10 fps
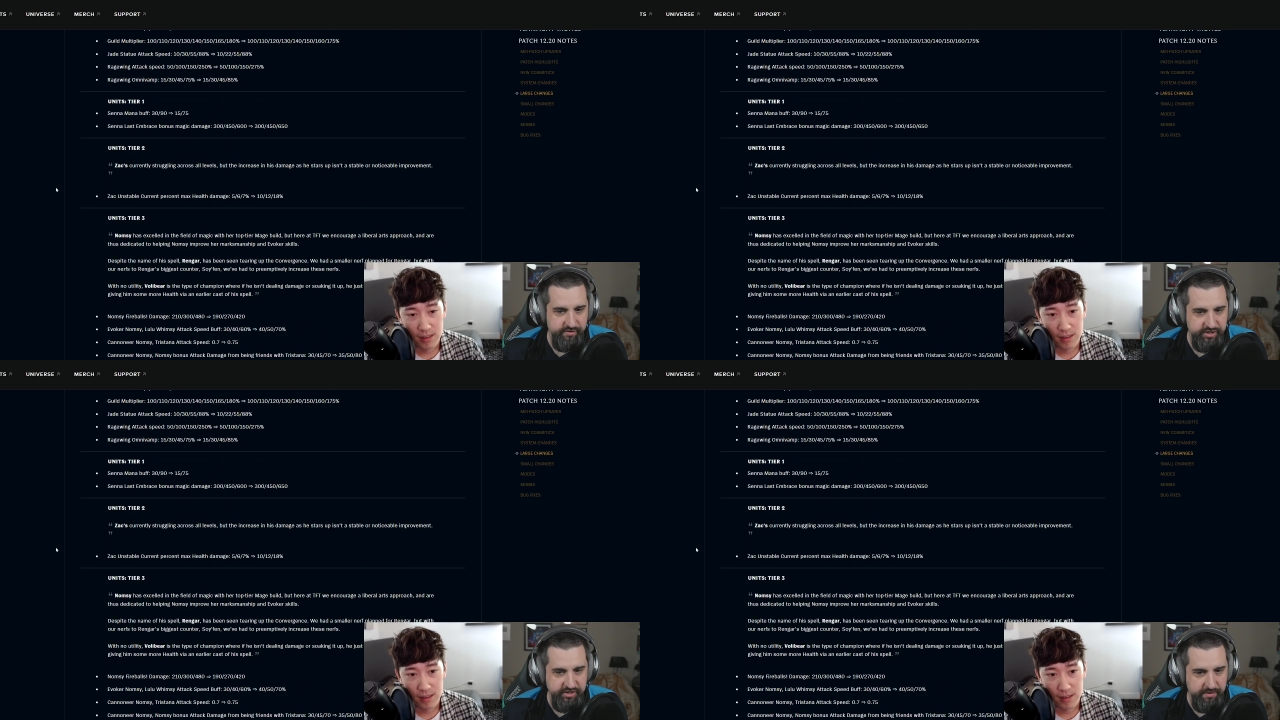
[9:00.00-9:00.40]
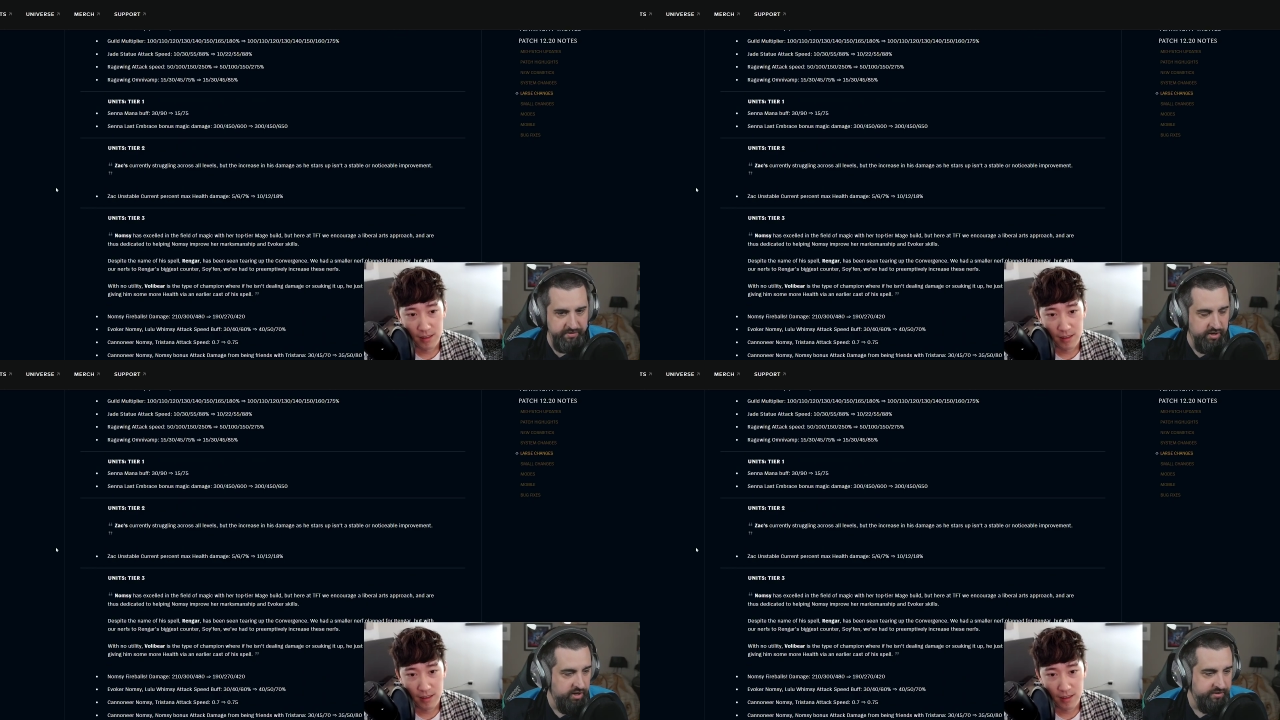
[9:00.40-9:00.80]
Speaker 1: change I
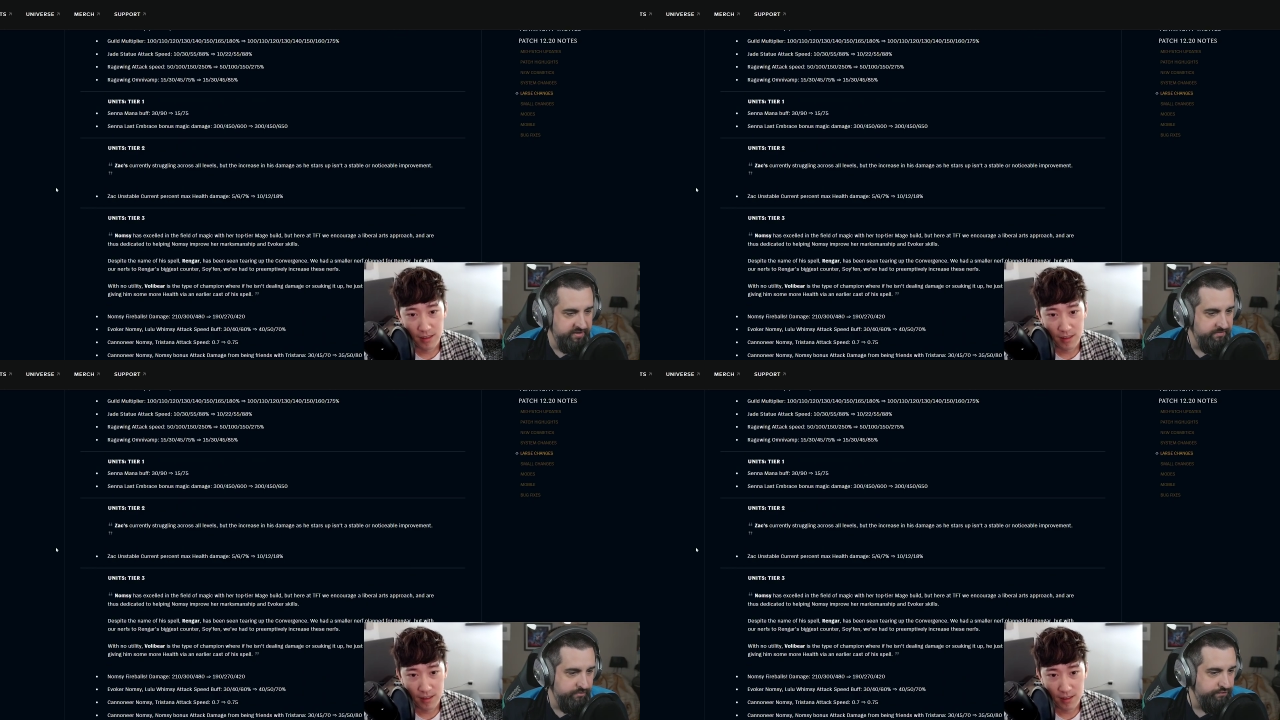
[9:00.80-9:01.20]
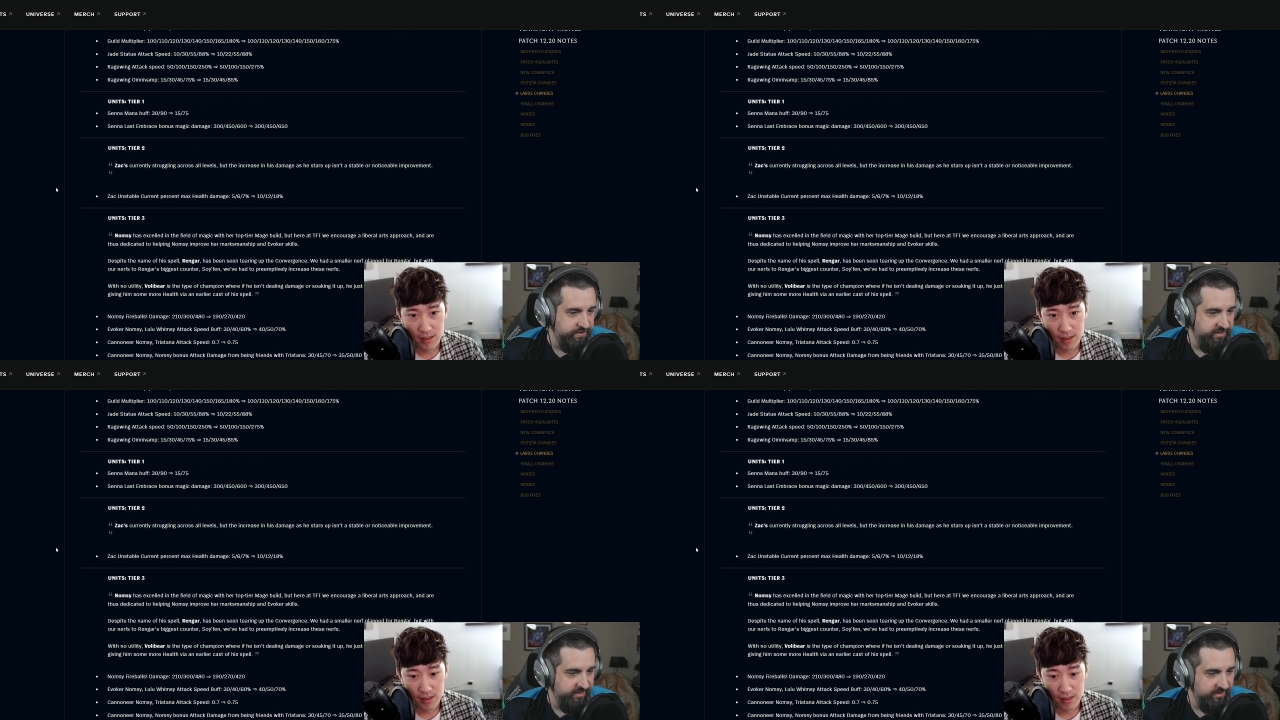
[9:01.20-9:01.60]
would call didn't move
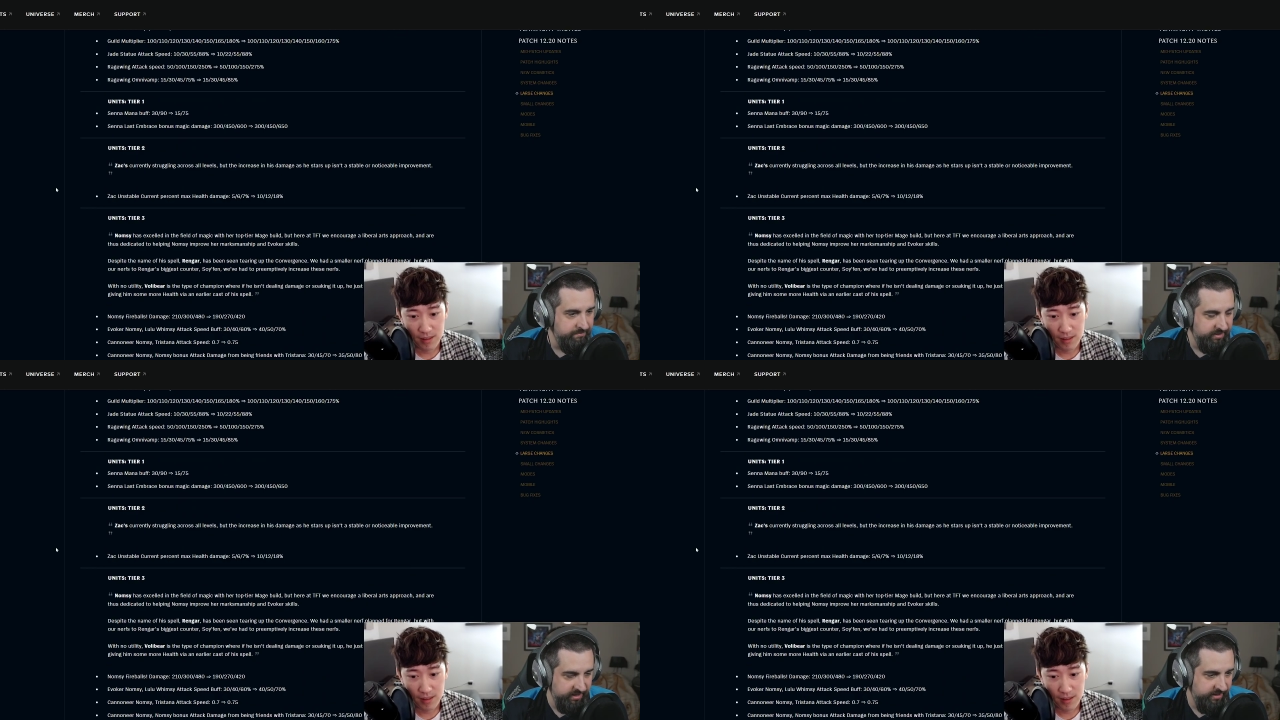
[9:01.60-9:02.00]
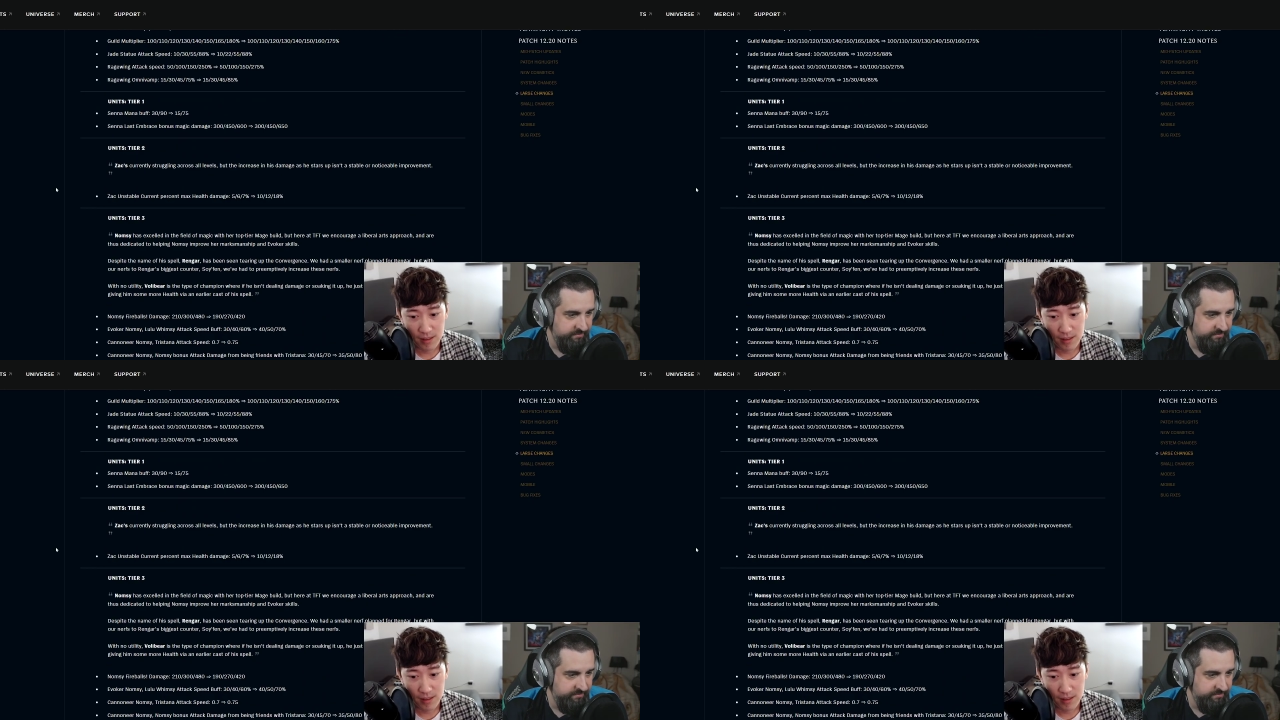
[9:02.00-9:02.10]
the needle, but like